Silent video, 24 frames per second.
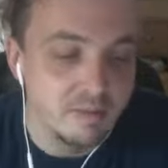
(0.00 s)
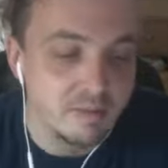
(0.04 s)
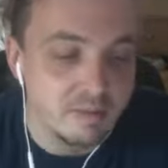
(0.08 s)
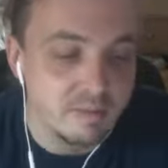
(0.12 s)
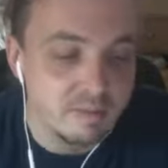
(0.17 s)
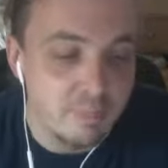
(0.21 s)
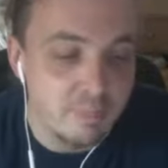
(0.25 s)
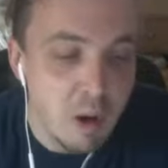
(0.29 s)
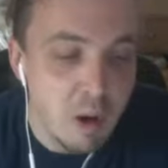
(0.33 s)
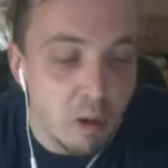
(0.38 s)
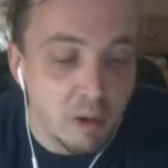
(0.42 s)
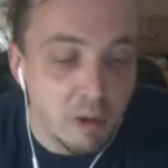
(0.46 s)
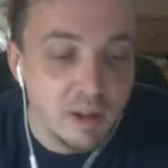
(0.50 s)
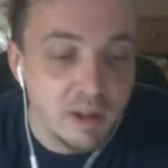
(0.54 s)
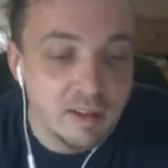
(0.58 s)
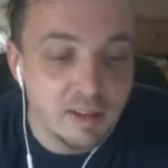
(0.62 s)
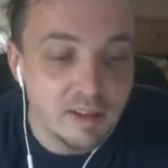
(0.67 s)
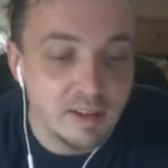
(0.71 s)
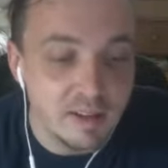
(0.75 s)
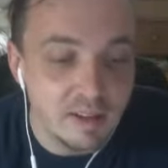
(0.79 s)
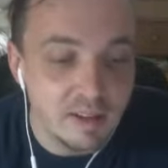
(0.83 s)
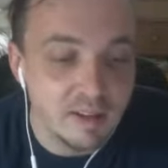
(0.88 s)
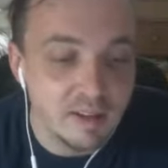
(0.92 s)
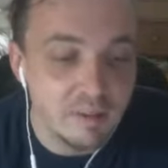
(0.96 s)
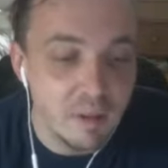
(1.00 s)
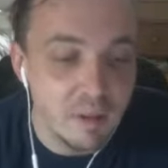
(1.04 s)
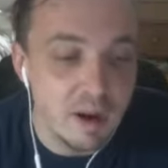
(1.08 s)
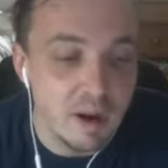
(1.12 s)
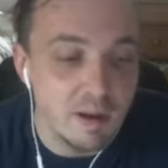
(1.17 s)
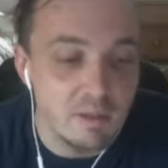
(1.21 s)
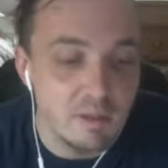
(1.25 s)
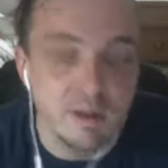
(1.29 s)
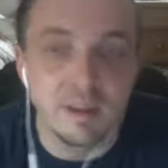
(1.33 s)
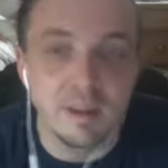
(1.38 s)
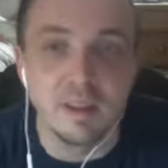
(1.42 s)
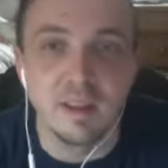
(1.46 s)
POTUS is probably
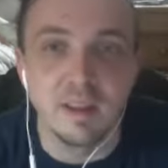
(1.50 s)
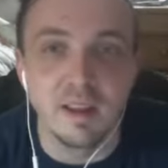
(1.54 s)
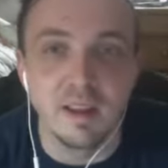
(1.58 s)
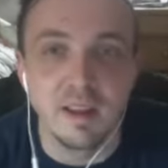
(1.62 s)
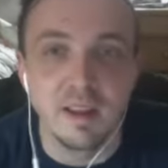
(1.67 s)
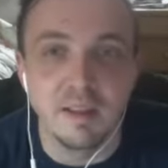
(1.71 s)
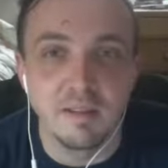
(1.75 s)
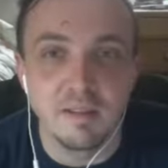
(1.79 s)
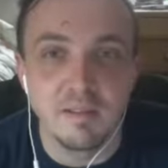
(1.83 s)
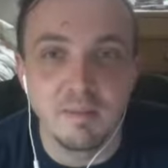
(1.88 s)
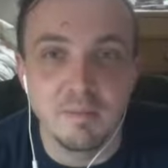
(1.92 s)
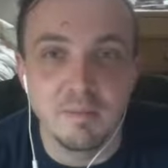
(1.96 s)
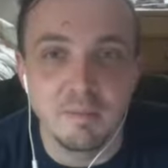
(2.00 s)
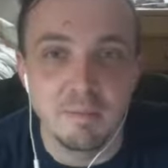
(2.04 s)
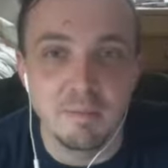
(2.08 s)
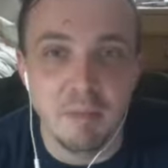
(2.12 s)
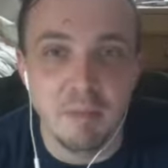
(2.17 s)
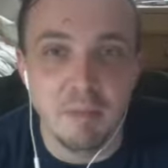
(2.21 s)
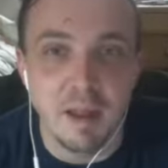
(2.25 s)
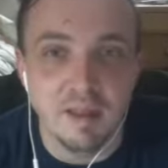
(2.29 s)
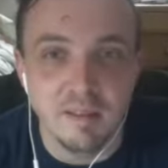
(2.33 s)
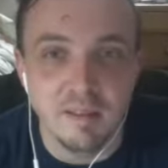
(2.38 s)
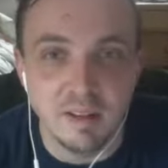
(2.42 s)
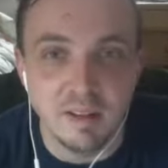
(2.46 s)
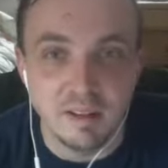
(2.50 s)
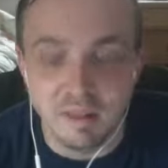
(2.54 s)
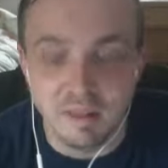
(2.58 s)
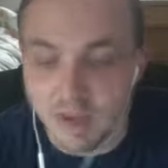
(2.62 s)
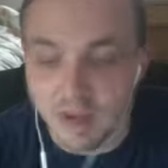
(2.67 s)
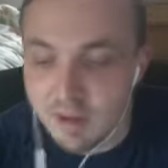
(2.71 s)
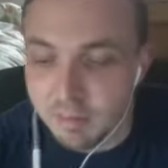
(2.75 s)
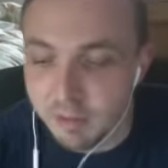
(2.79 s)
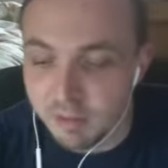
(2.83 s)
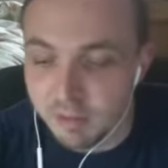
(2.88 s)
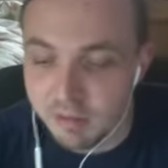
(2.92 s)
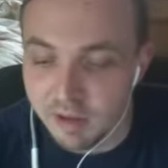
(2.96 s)
one of the best
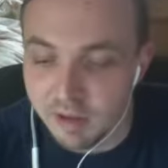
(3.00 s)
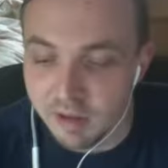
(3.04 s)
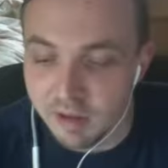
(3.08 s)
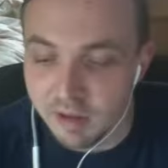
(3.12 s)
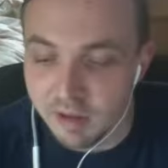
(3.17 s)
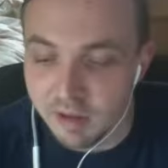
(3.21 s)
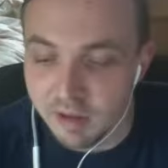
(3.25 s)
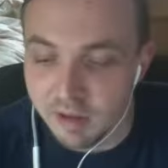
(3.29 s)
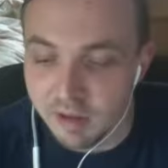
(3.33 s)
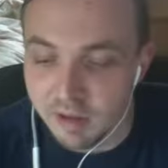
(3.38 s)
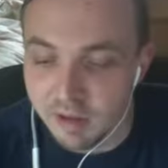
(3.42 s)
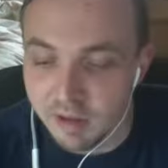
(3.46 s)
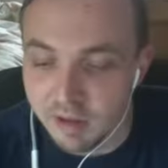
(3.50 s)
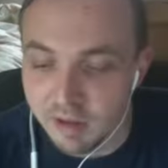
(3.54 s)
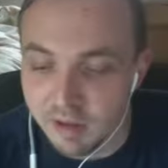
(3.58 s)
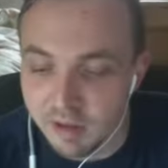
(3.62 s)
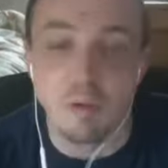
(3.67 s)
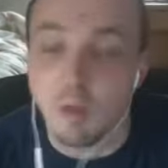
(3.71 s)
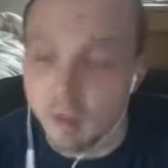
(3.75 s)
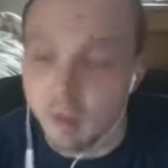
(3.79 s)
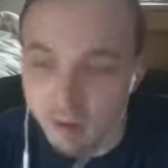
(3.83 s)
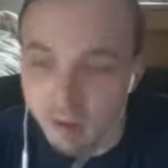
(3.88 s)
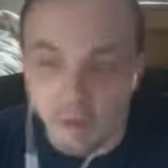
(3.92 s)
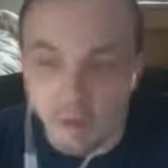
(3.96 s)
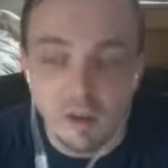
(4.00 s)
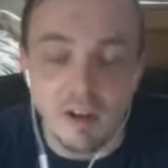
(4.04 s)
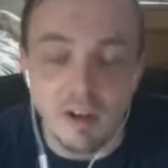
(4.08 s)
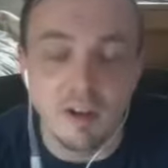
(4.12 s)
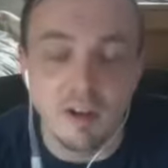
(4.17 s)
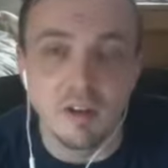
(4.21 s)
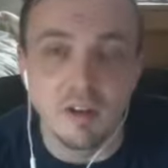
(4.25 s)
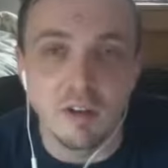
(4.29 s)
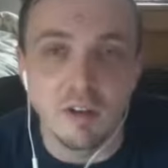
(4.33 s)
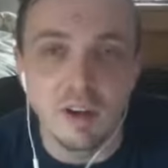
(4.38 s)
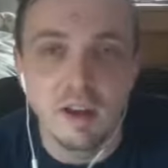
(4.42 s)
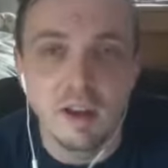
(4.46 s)
examples of a leadership role in our
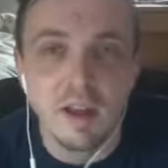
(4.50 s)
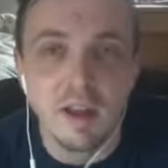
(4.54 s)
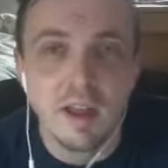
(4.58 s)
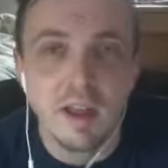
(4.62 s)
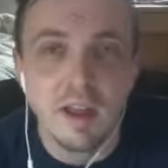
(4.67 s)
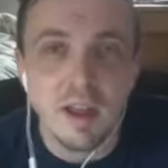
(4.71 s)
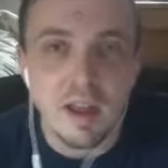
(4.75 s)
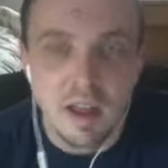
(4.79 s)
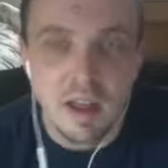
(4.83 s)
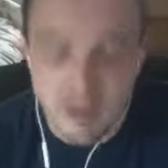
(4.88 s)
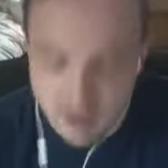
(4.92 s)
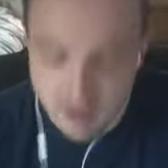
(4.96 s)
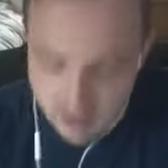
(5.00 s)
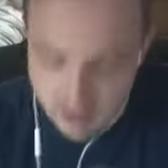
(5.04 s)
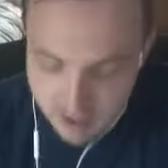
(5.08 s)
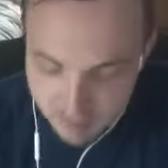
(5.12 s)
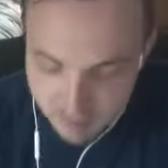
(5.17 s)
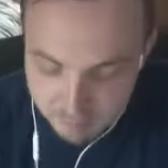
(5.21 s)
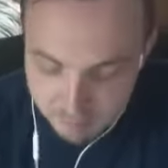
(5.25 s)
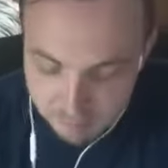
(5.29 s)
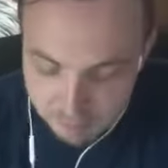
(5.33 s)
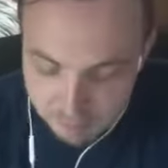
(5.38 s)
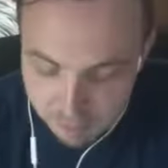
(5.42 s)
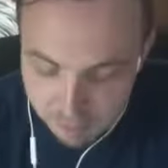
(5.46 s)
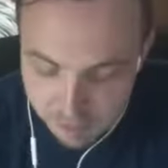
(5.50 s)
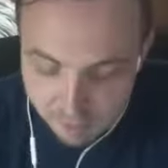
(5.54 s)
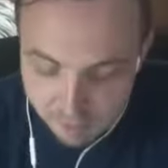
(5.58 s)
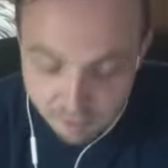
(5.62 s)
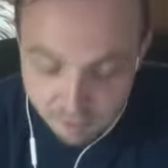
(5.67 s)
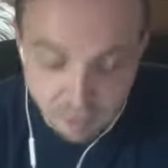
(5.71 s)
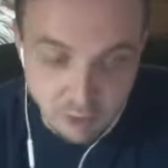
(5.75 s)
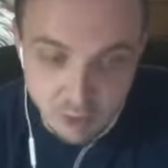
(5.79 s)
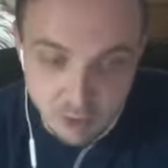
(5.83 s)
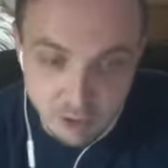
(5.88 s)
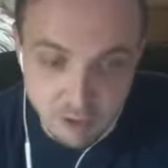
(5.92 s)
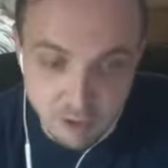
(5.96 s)
country, be it for
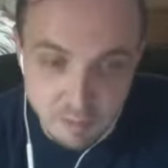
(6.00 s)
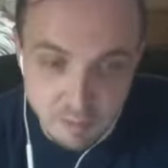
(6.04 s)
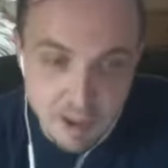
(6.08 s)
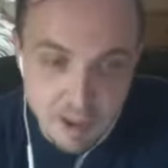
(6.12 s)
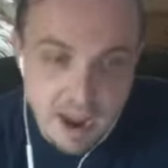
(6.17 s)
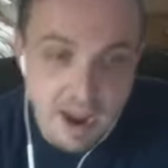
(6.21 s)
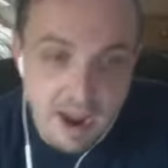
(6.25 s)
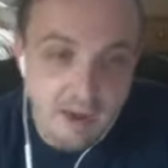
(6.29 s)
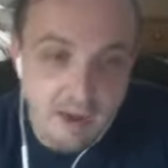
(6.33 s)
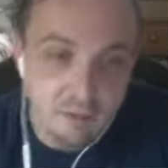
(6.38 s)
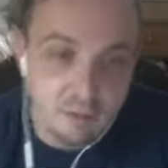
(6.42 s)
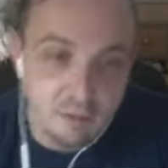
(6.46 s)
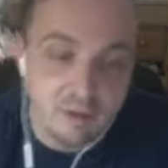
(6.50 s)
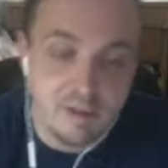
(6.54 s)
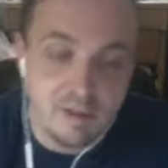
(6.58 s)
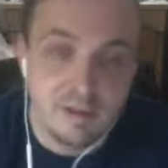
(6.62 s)
good or bad, which,